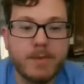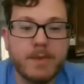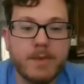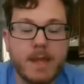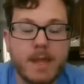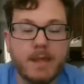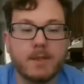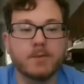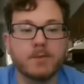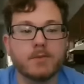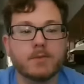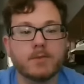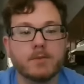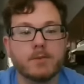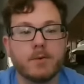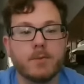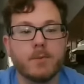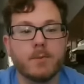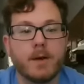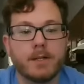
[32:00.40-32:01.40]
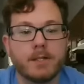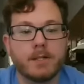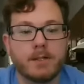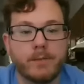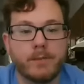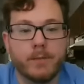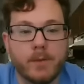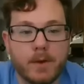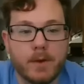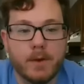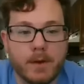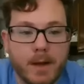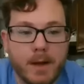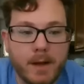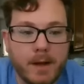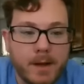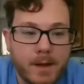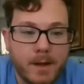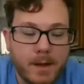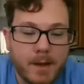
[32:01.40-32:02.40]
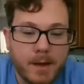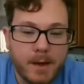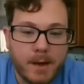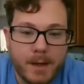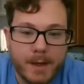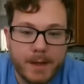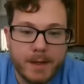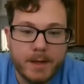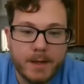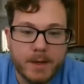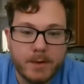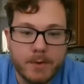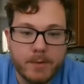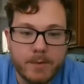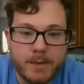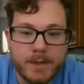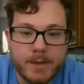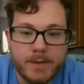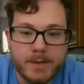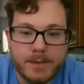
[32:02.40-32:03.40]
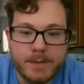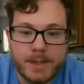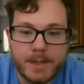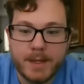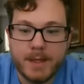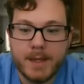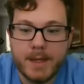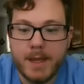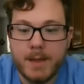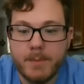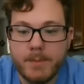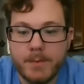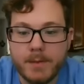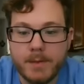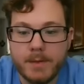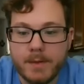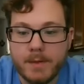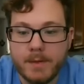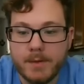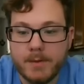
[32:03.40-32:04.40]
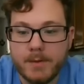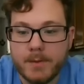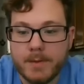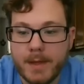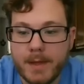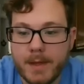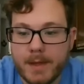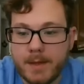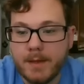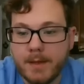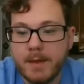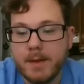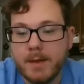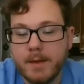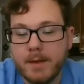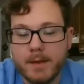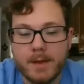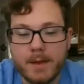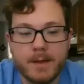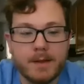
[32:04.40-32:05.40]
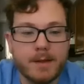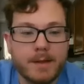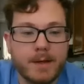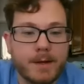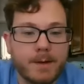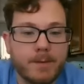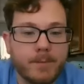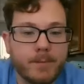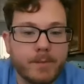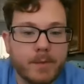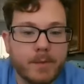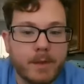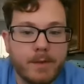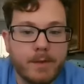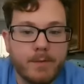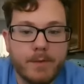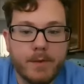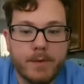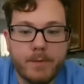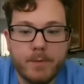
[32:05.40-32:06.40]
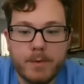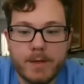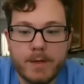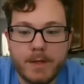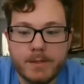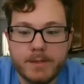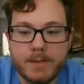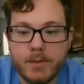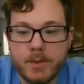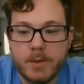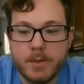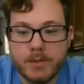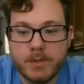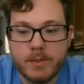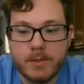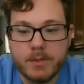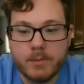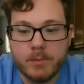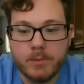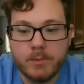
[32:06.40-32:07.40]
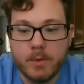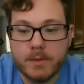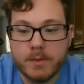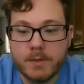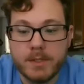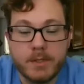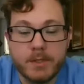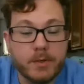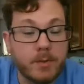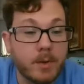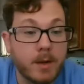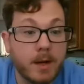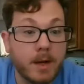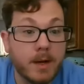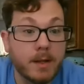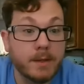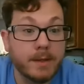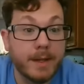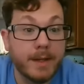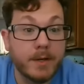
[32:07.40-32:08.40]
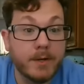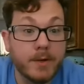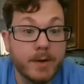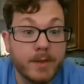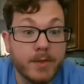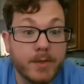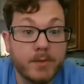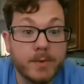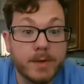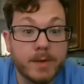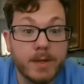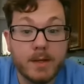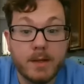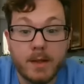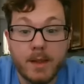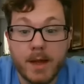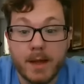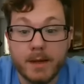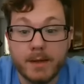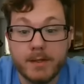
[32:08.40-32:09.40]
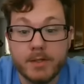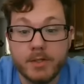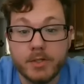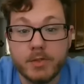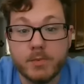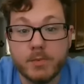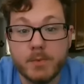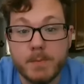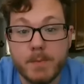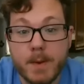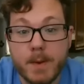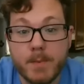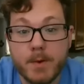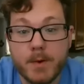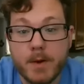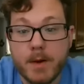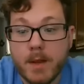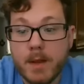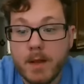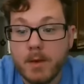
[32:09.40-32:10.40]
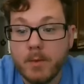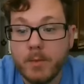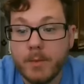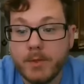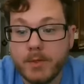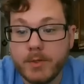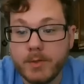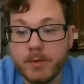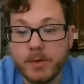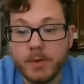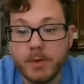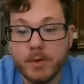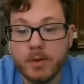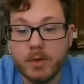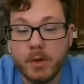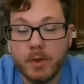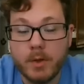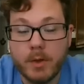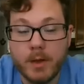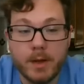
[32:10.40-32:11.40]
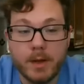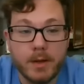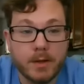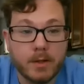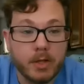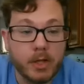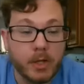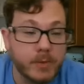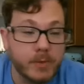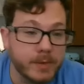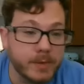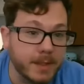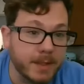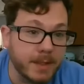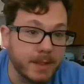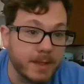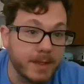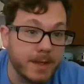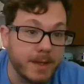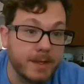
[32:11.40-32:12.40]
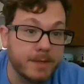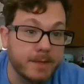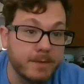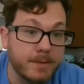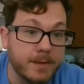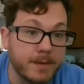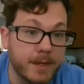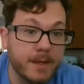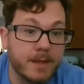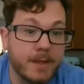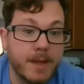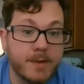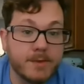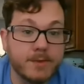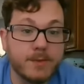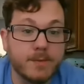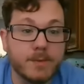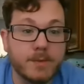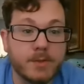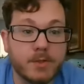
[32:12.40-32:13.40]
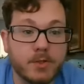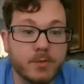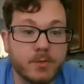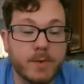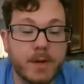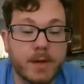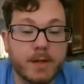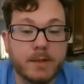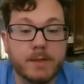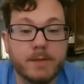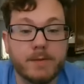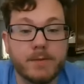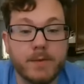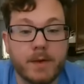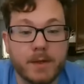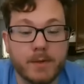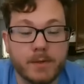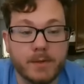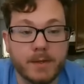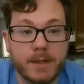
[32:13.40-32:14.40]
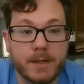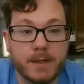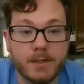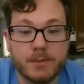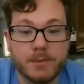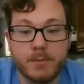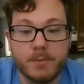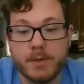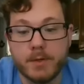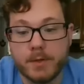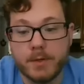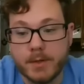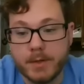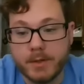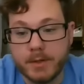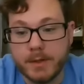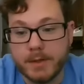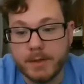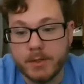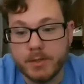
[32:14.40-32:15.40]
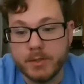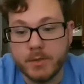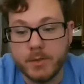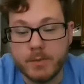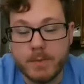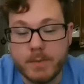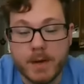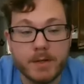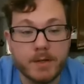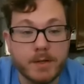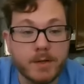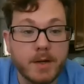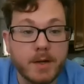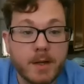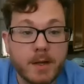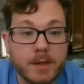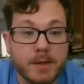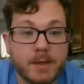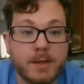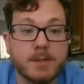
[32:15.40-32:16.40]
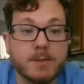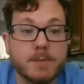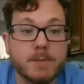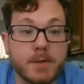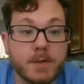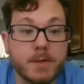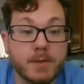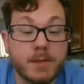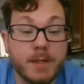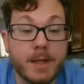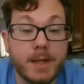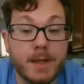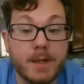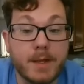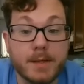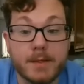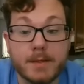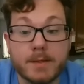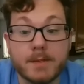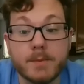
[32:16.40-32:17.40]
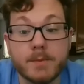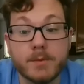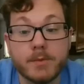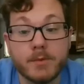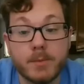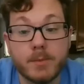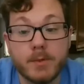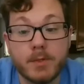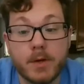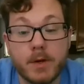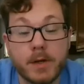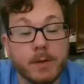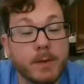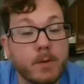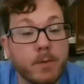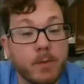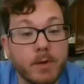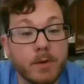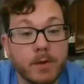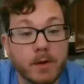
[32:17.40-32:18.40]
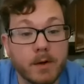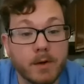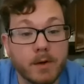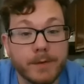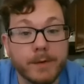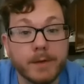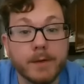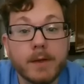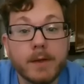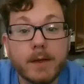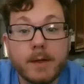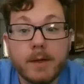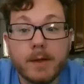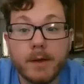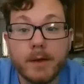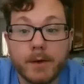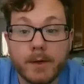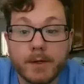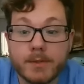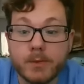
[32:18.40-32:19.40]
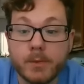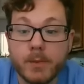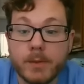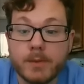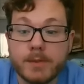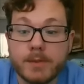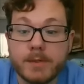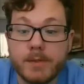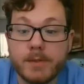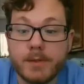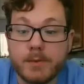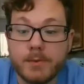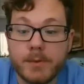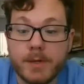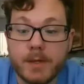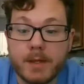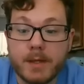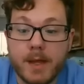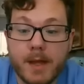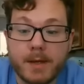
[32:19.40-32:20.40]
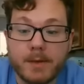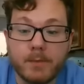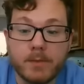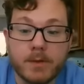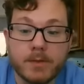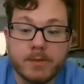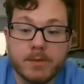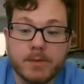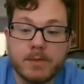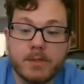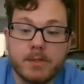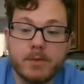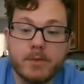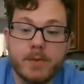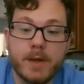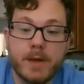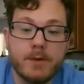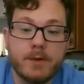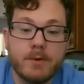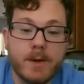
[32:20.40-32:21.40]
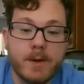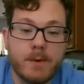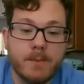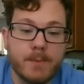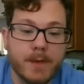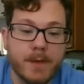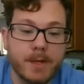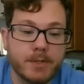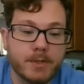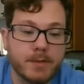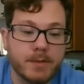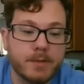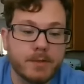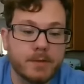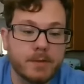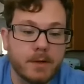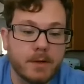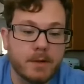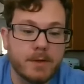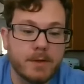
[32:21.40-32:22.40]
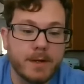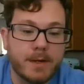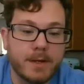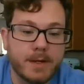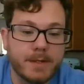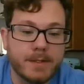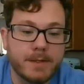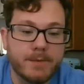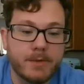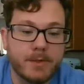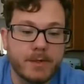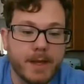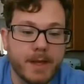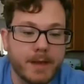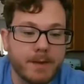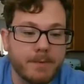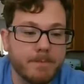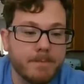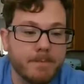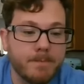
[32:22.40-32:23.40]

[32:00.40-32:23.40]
thank you so much for uh, uh, heading on over to the other side of camp and, and doing that. And um, if anyone has any questions, we'll see you uh, later at 3 o'clock. And just remember, we do the cl uh, closing and end of day announcements directly following the guest speaker. And, and just a reminder, guest speaker today is someone who's be talking about wood carving. All right, so we will see you at 3 o'clock, and we'll also see you at your merit badges. All right, guys, have a good day.